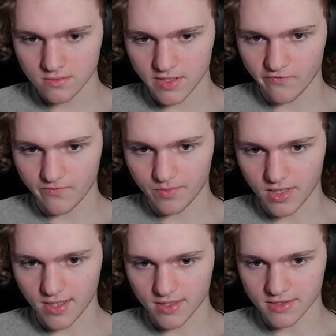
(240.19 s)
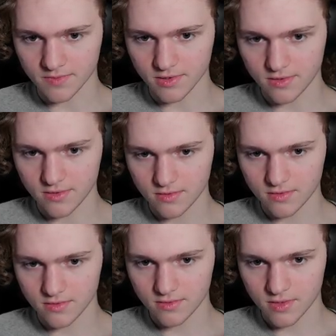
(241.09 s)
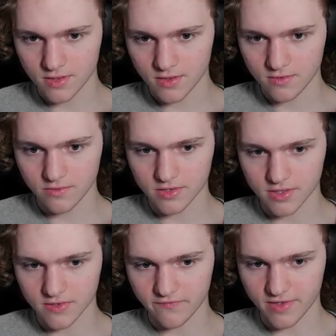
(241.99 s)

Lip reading: if possible. What is this? Fit